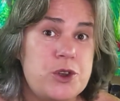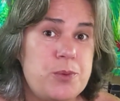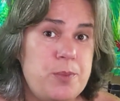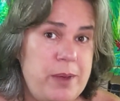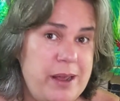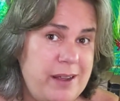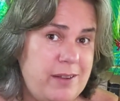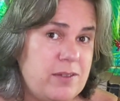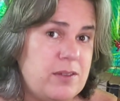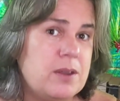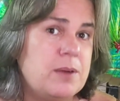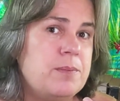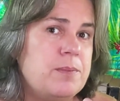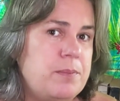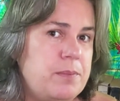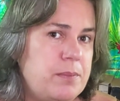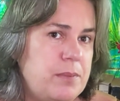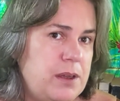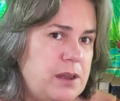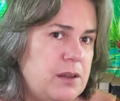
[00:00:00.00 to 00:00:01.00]
which makes
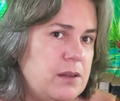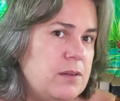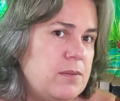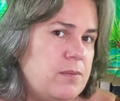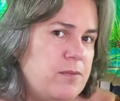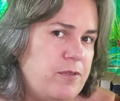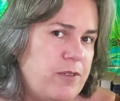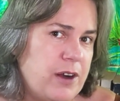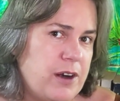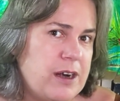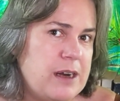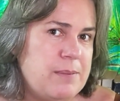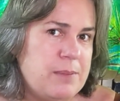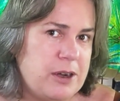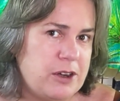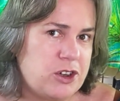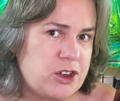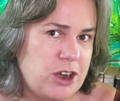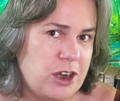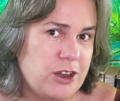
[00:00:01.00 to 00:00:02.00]
them very
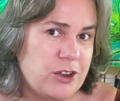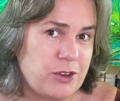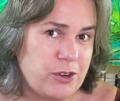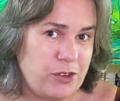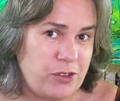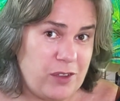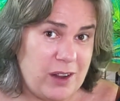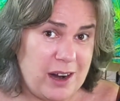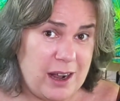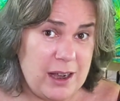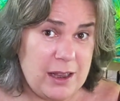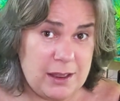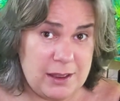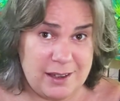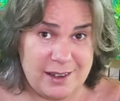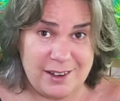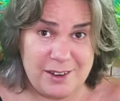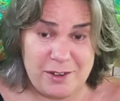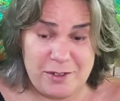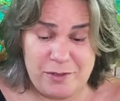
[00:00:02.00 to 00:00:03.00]
much colors that I
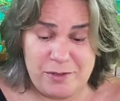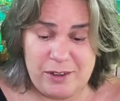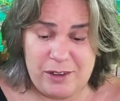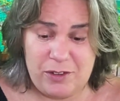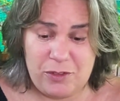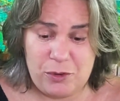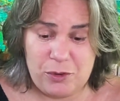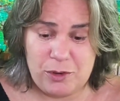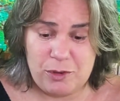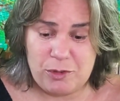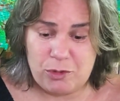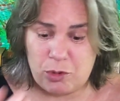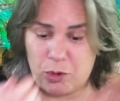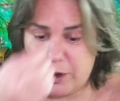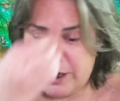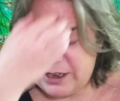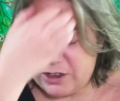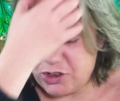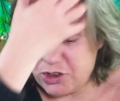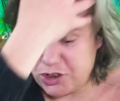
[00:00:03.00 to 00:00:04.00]
love. These sort of
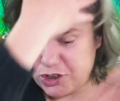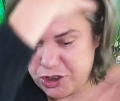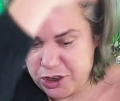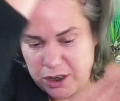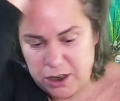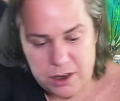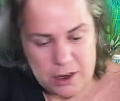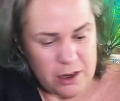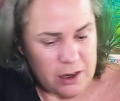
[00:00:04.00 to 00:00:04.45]
rich